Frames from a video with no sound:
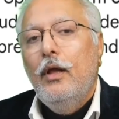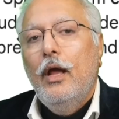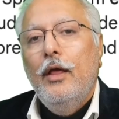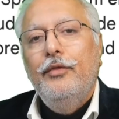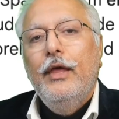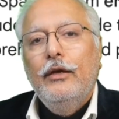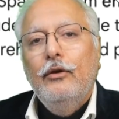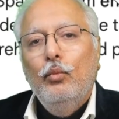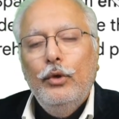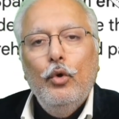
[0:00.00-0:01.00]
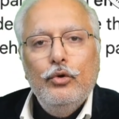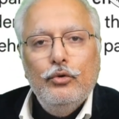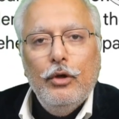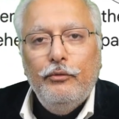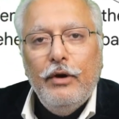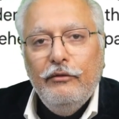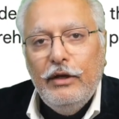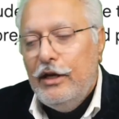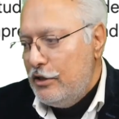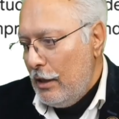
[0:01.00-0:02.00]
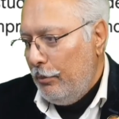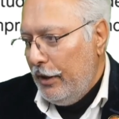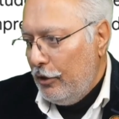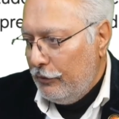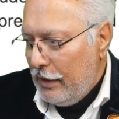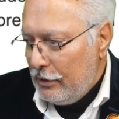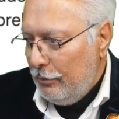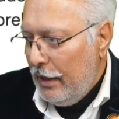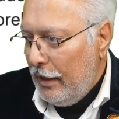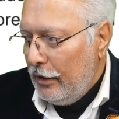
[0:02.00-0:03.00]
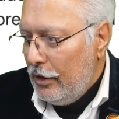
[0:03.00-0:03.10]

And then we go into the 5E template of the lesson plan.